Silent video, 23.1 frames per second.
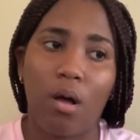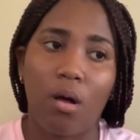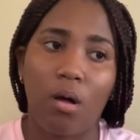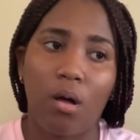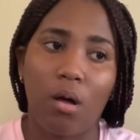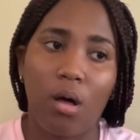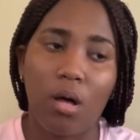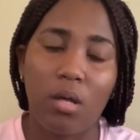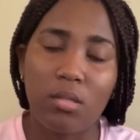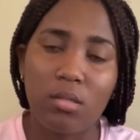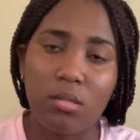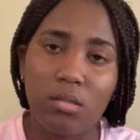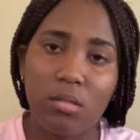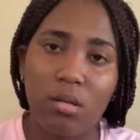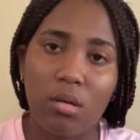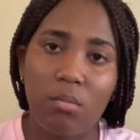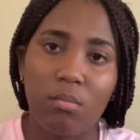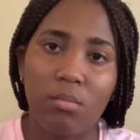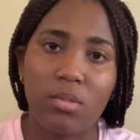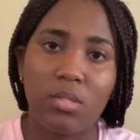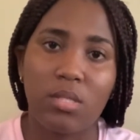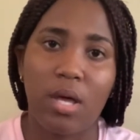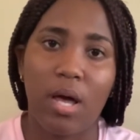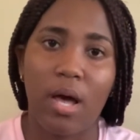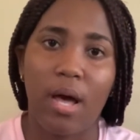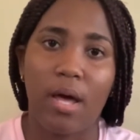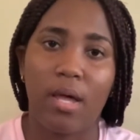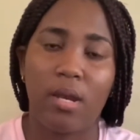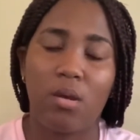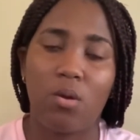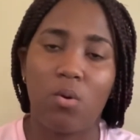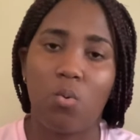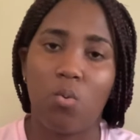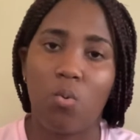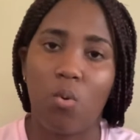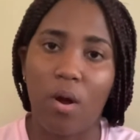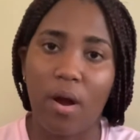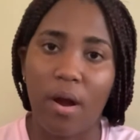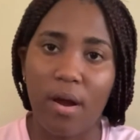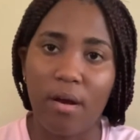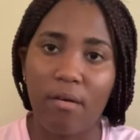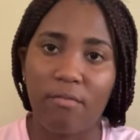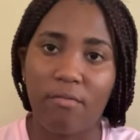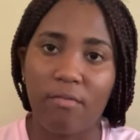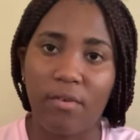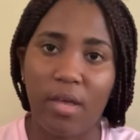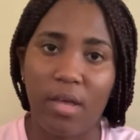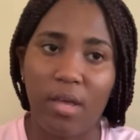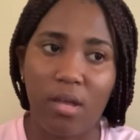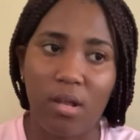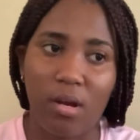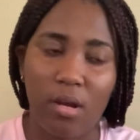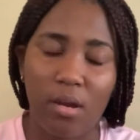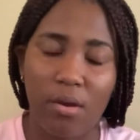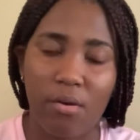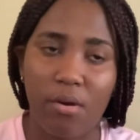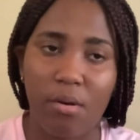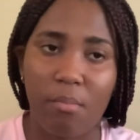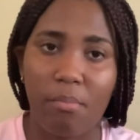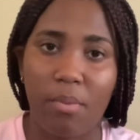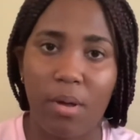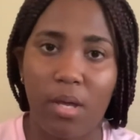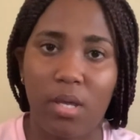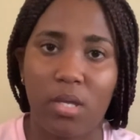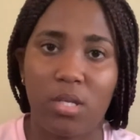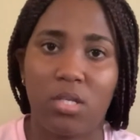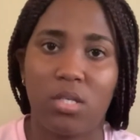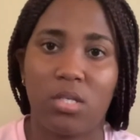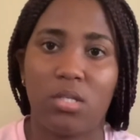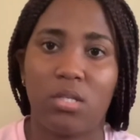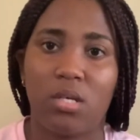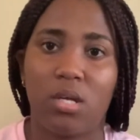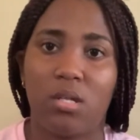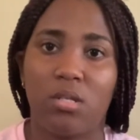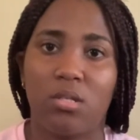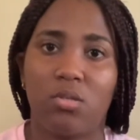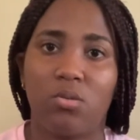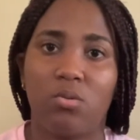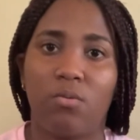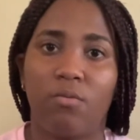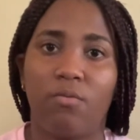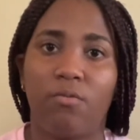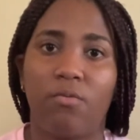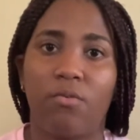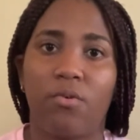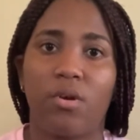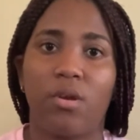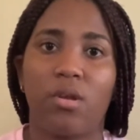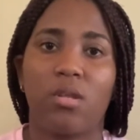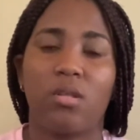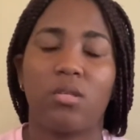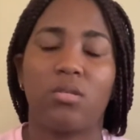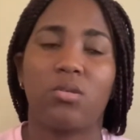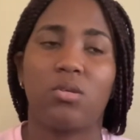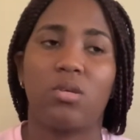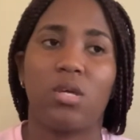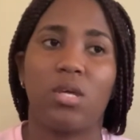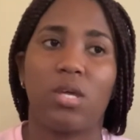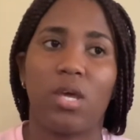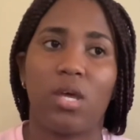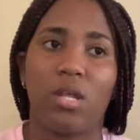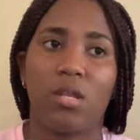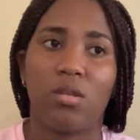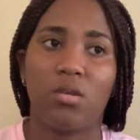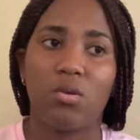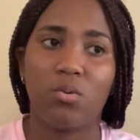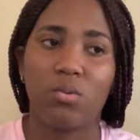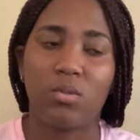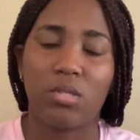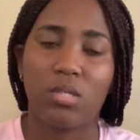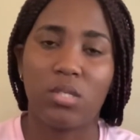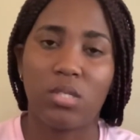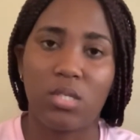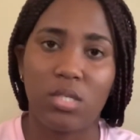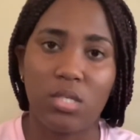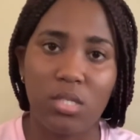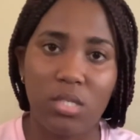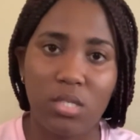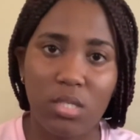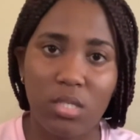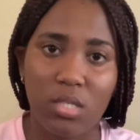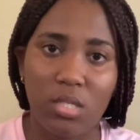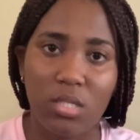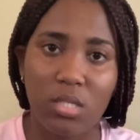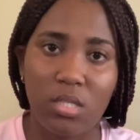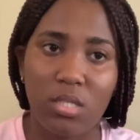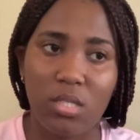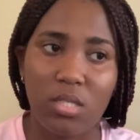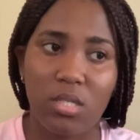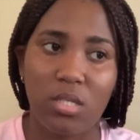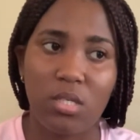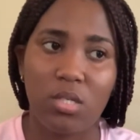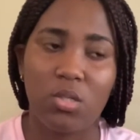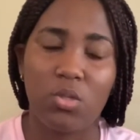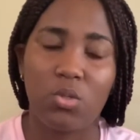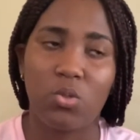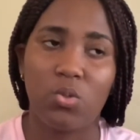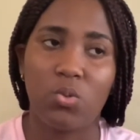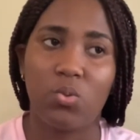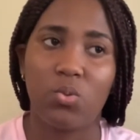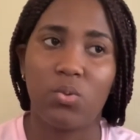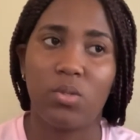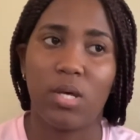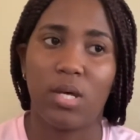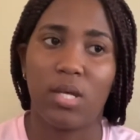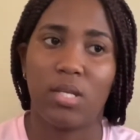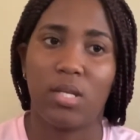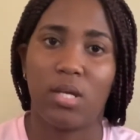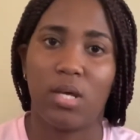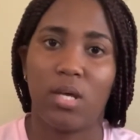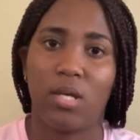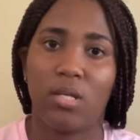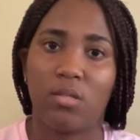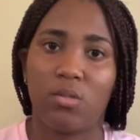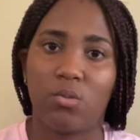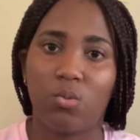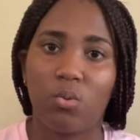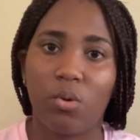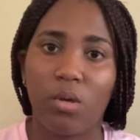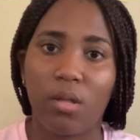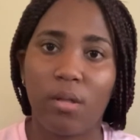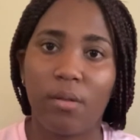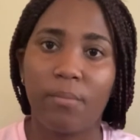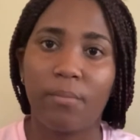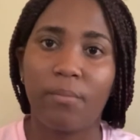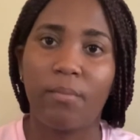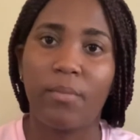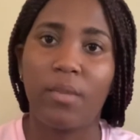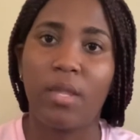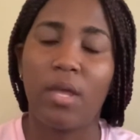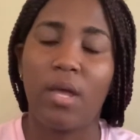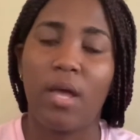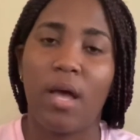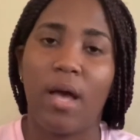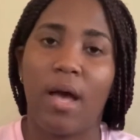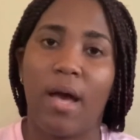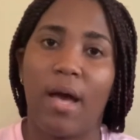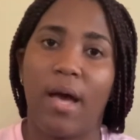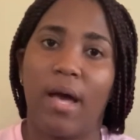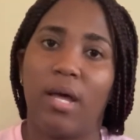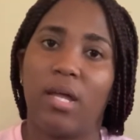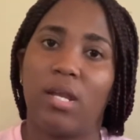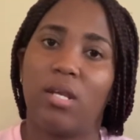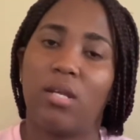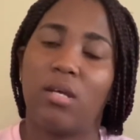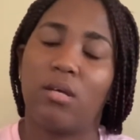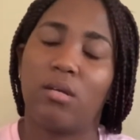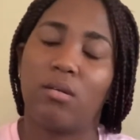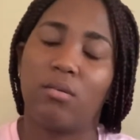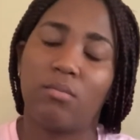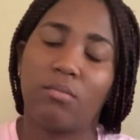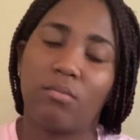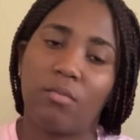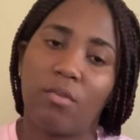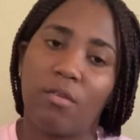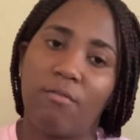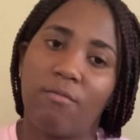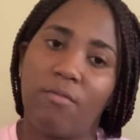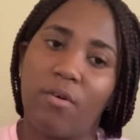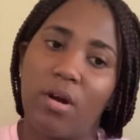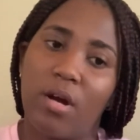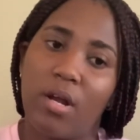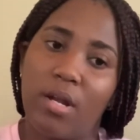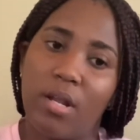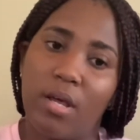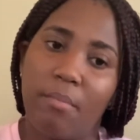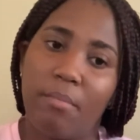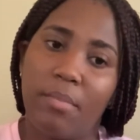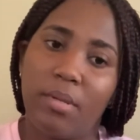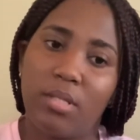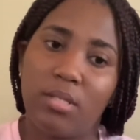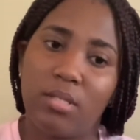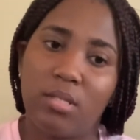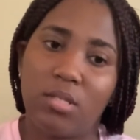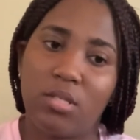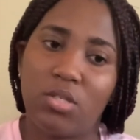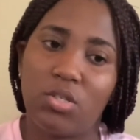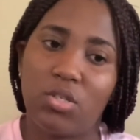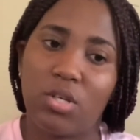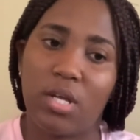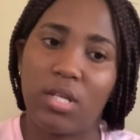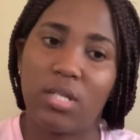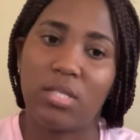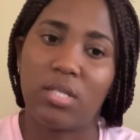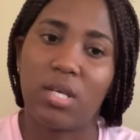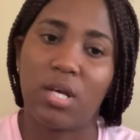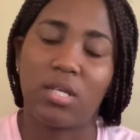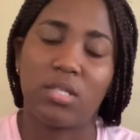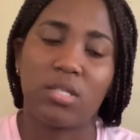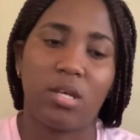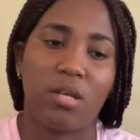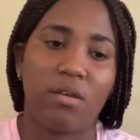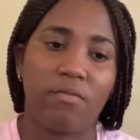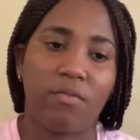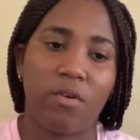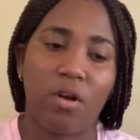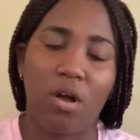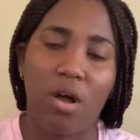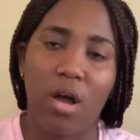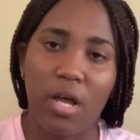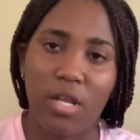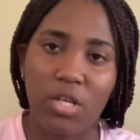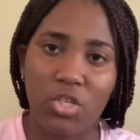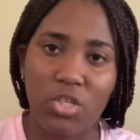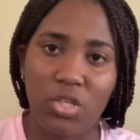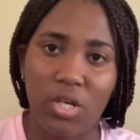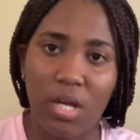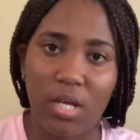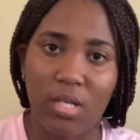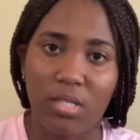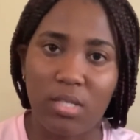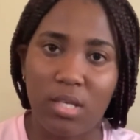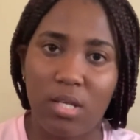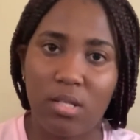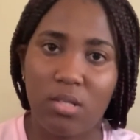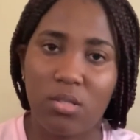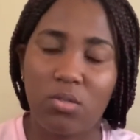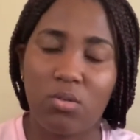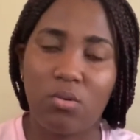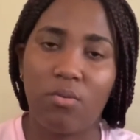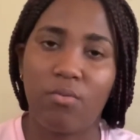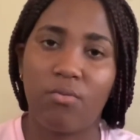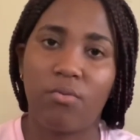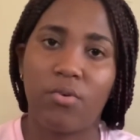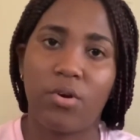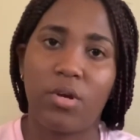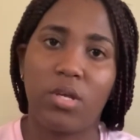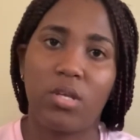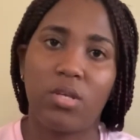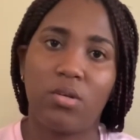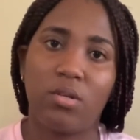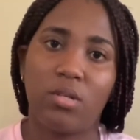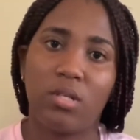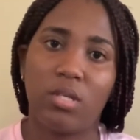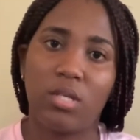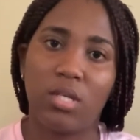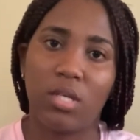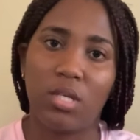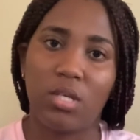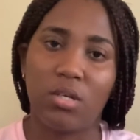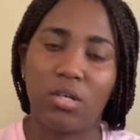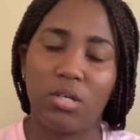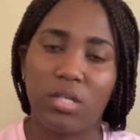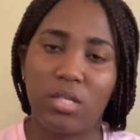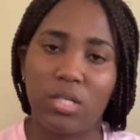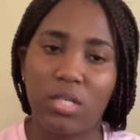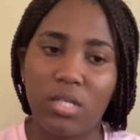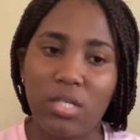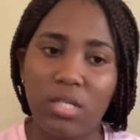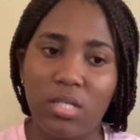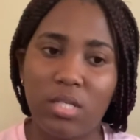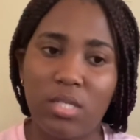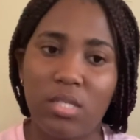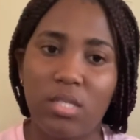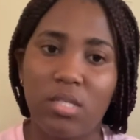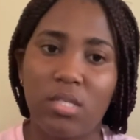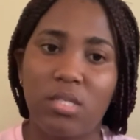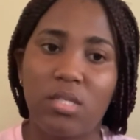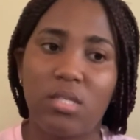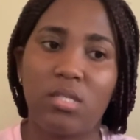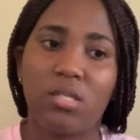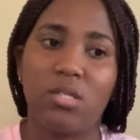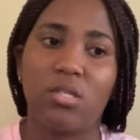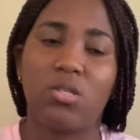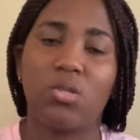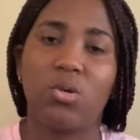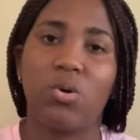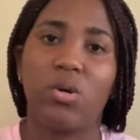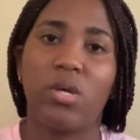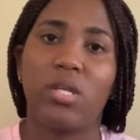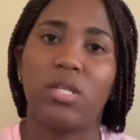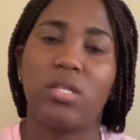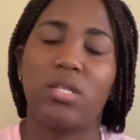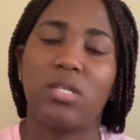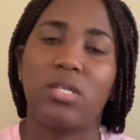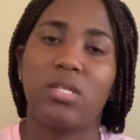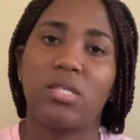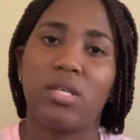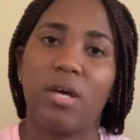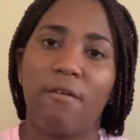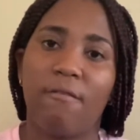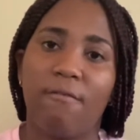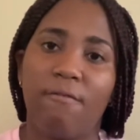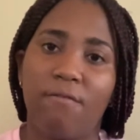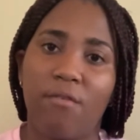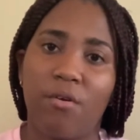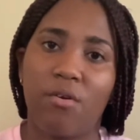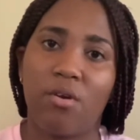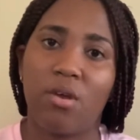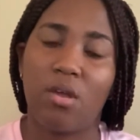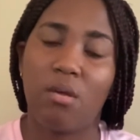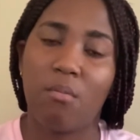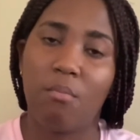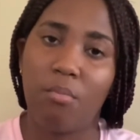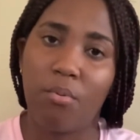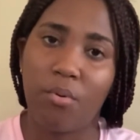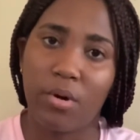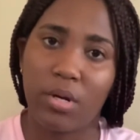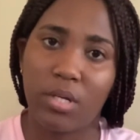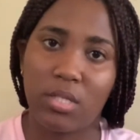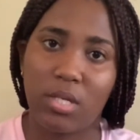customs at the wharf, like clearing packages and so forth. So you can use the TCC to do that as well. And for other business transactions, contracts and so forth, you need your TCC. So it is a very important